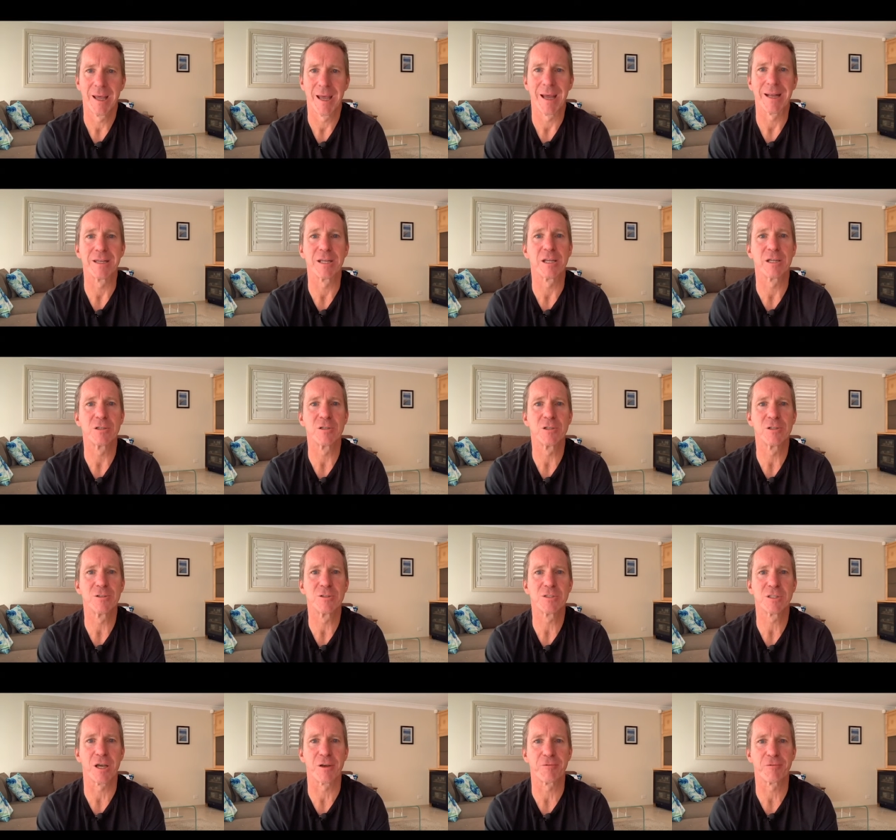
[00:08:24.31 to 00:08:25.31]
And you can
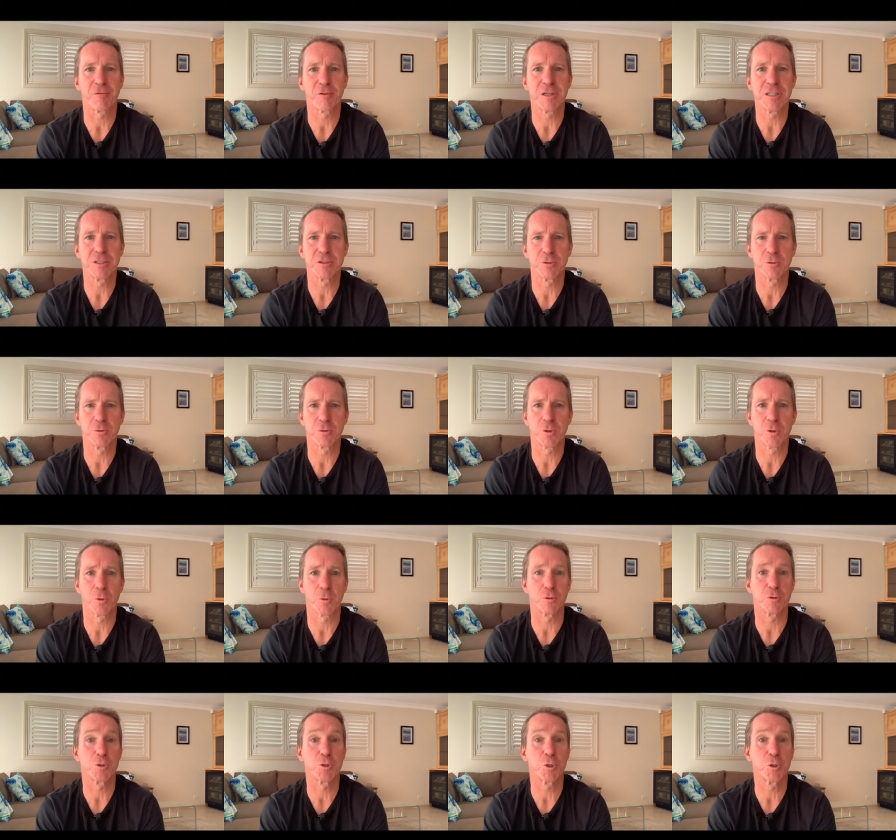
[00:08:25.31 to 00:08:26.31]
use a free tool
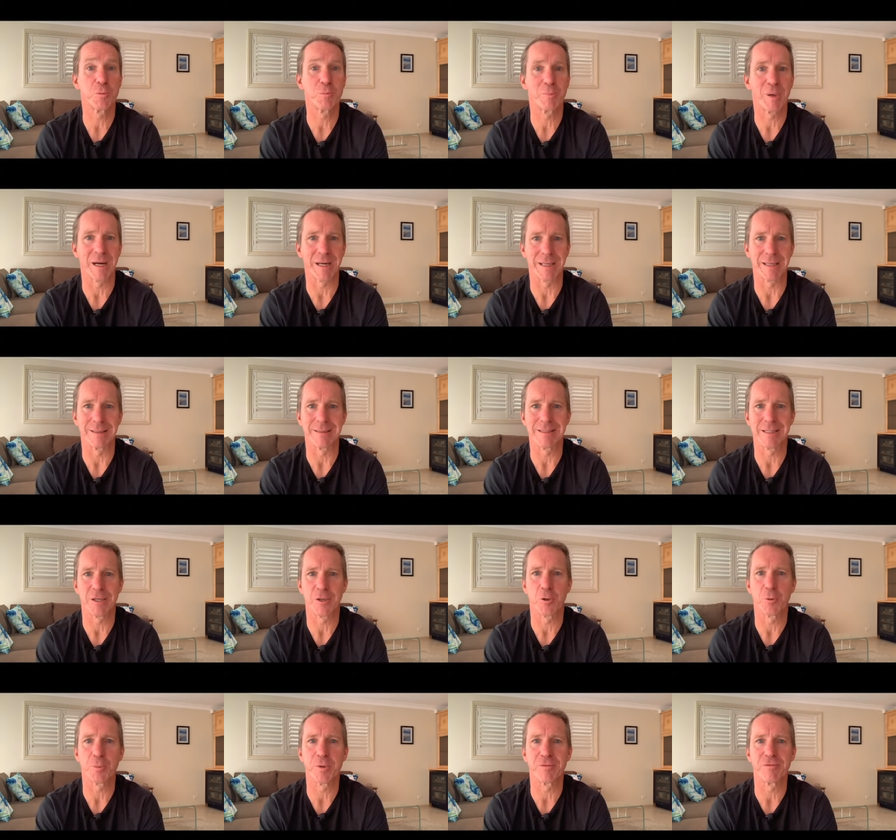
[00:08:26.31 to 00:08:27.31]
called TubeBuddy to
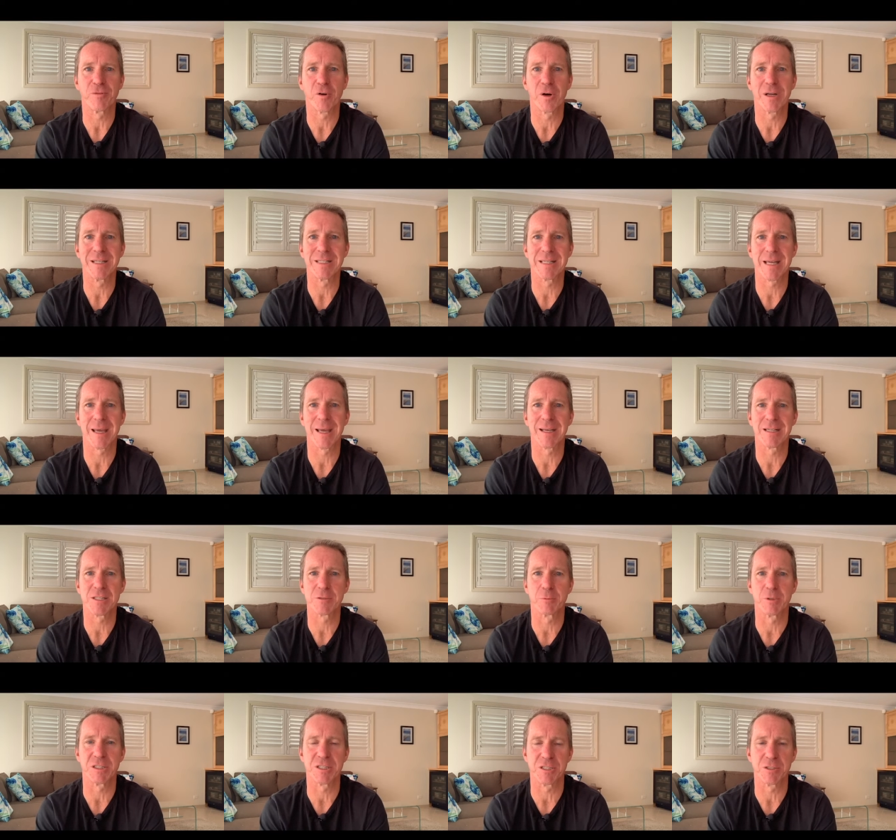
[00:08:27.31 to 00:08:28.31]
help you find tags,
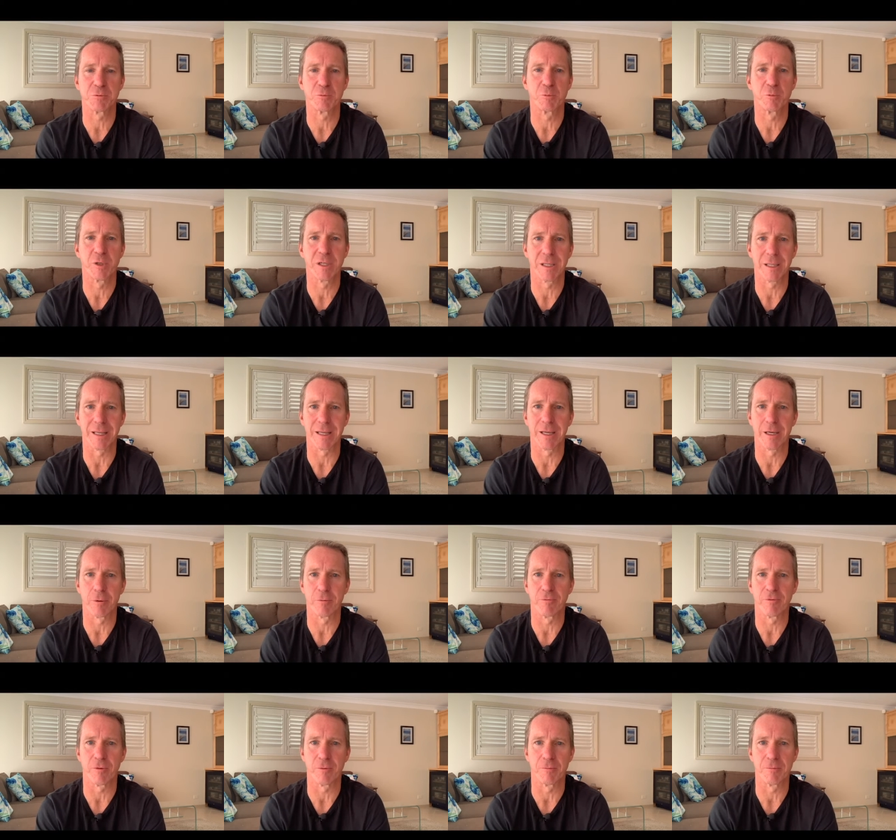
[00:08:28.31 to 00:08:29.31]
which is really
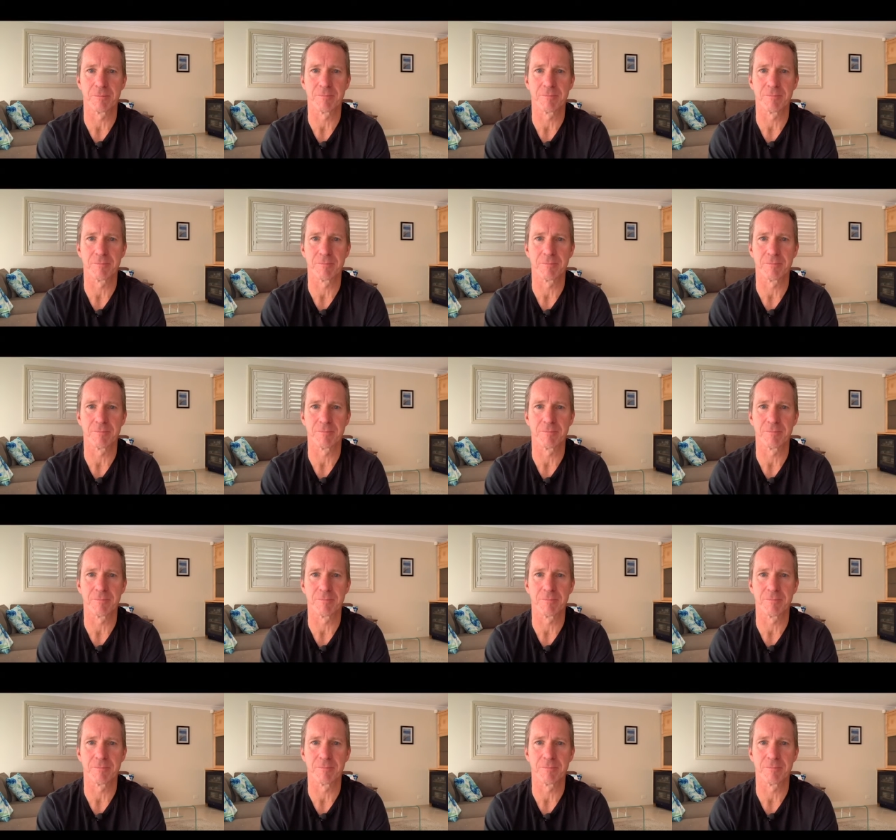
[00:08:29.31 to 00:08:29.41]
helpful.